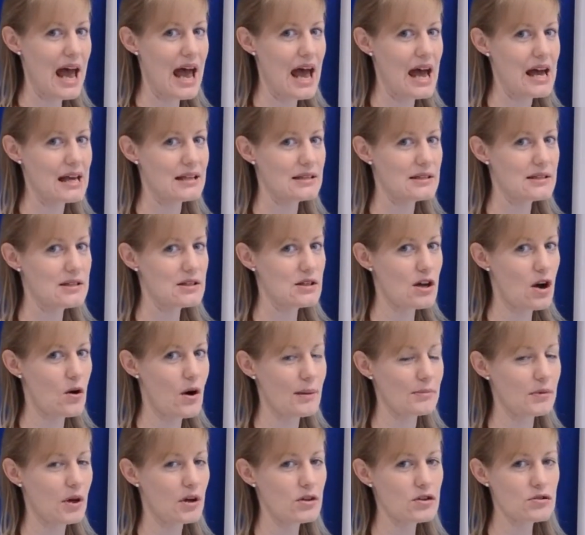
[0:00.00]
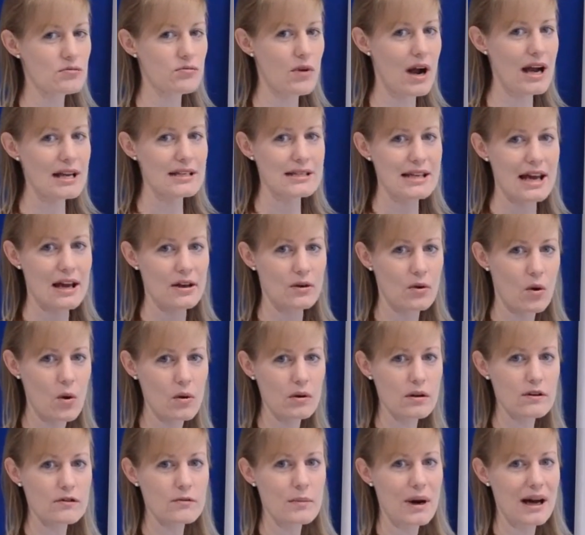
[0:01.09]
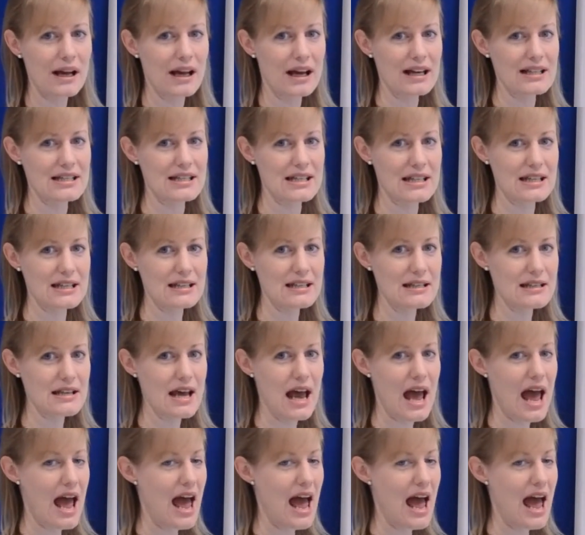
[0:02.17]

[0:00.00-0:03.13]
and so I'm going to write down all of my ideas,